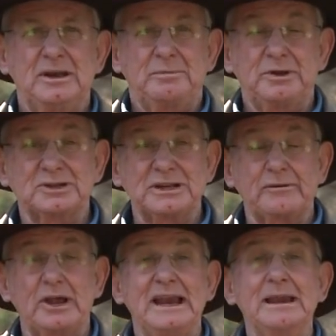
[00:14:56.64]
because
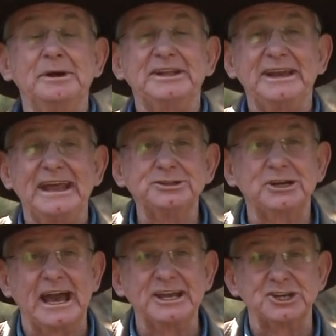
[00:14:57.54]
I've got a limited
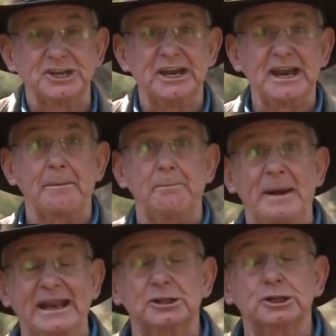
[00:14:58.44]
education and I
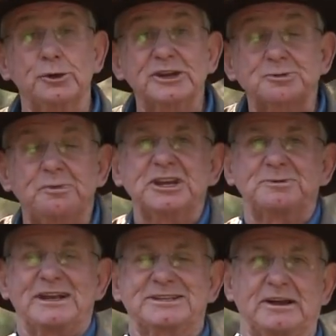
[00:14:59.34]
battled to express
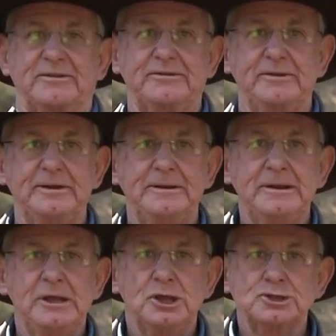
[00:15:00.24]
myself.
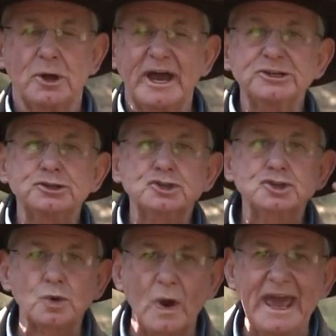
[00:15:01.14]
So I used to
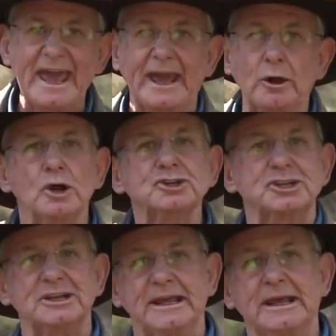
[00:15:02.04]
swear
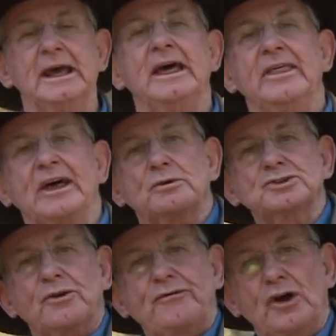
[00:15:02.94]
constantly. That
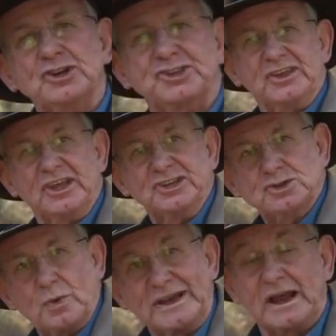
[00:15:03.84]
was the first that
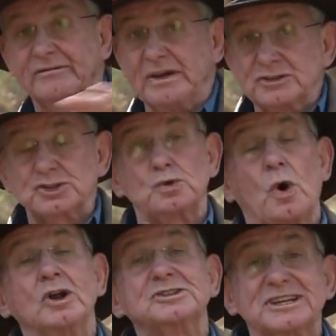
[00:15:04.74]
just went. I've never
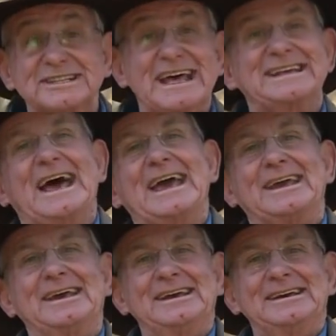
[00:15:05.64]
sworn since that
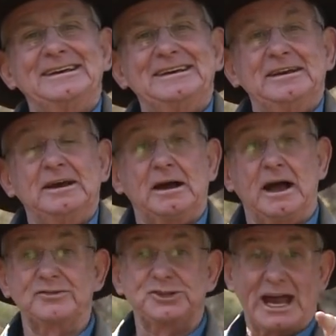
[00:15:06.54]
day.
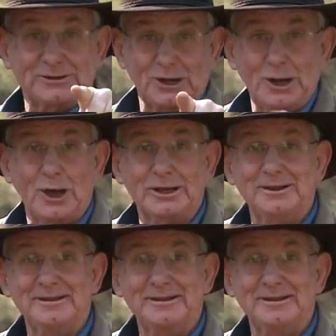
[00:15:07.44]
I've shouted a lot,